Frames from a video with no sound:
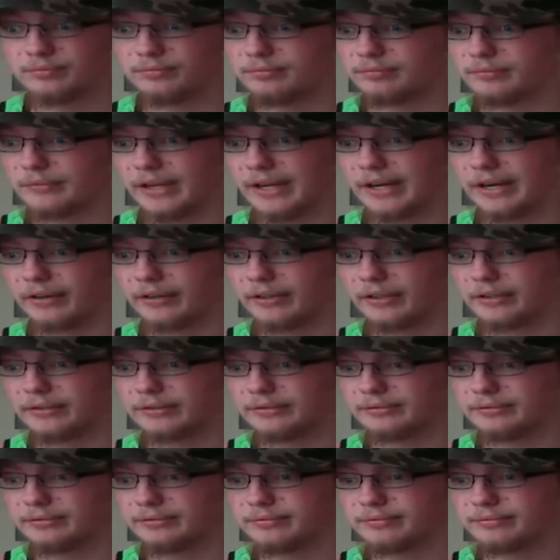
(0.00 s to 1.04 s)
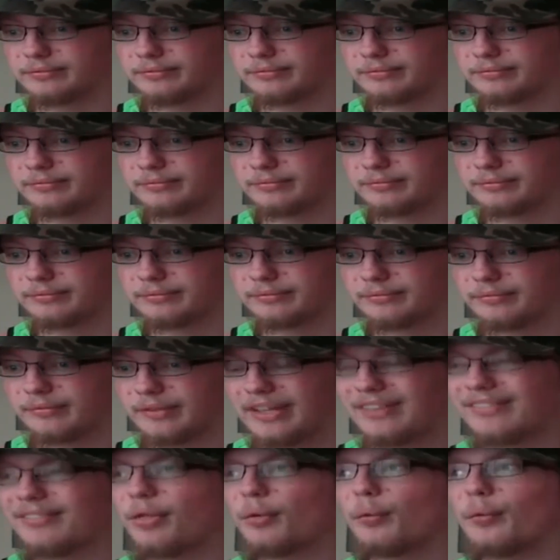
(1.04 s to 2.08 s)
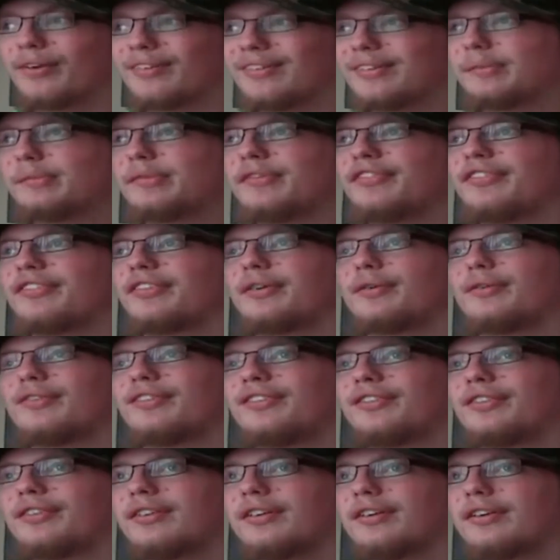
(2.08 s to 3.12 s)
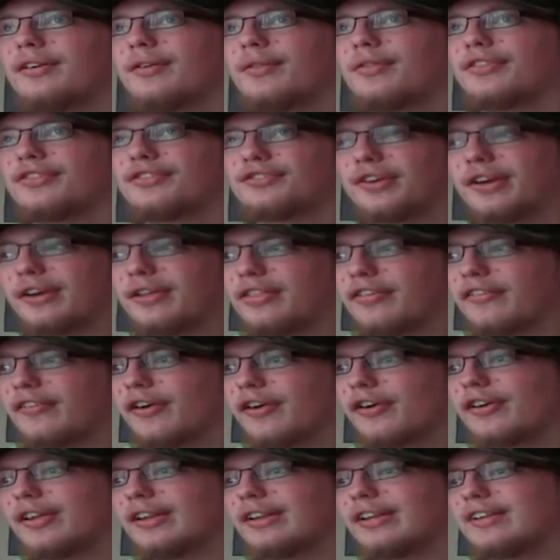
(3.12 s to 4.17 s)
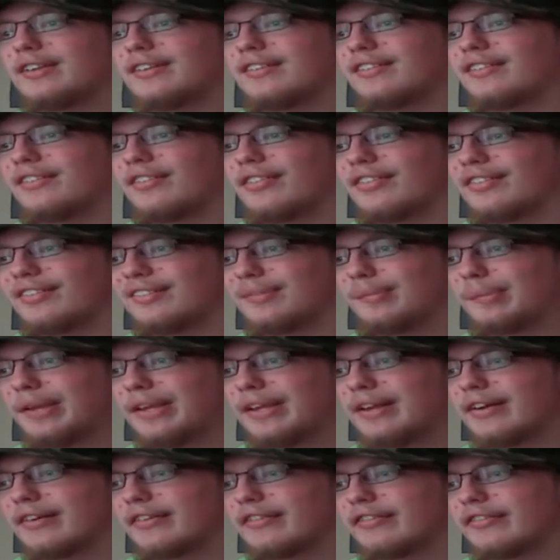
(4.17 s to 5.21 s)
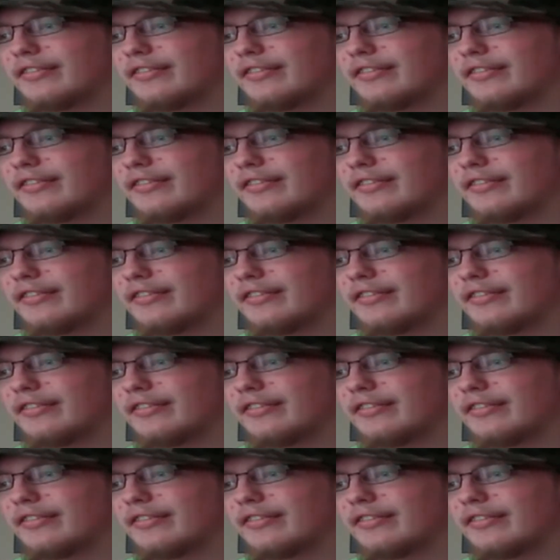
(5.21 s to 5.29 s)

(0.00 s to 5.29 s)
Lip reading: I don't know. He has the wisdom of Zeus, the strength of Hercules, the speed of